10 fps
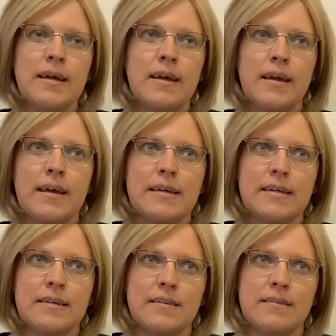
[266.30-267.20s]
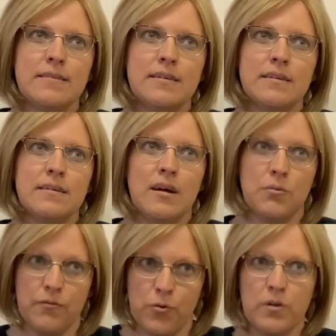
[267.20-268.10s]
And I
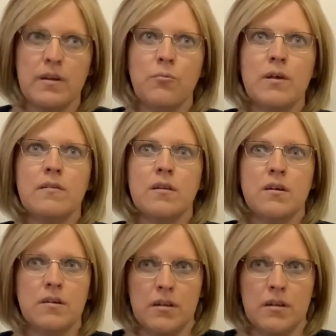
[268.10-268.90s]
was 14 weeks along,